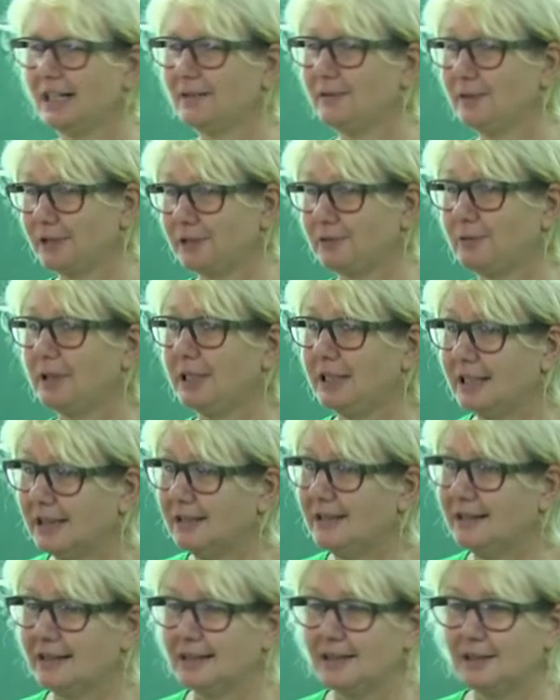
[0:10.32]
give is
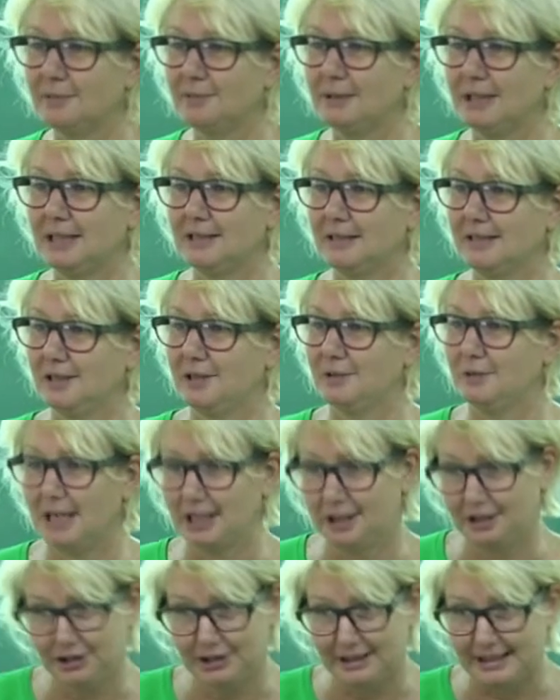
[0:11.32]
redundant because you
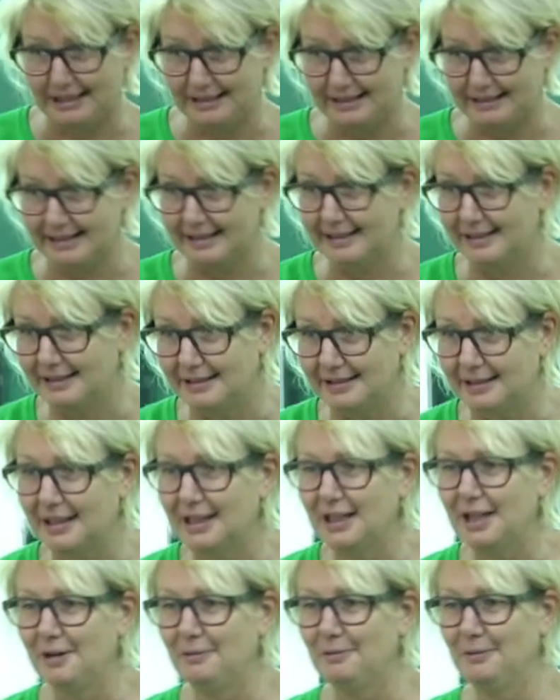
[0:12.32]
actually did
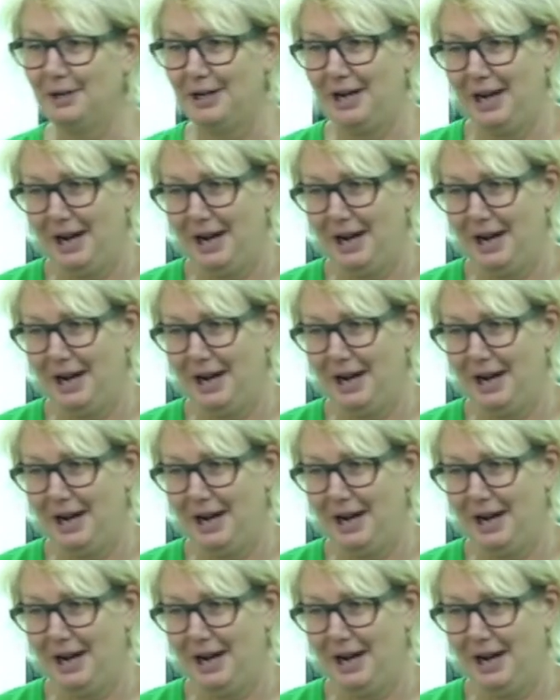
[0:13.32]
what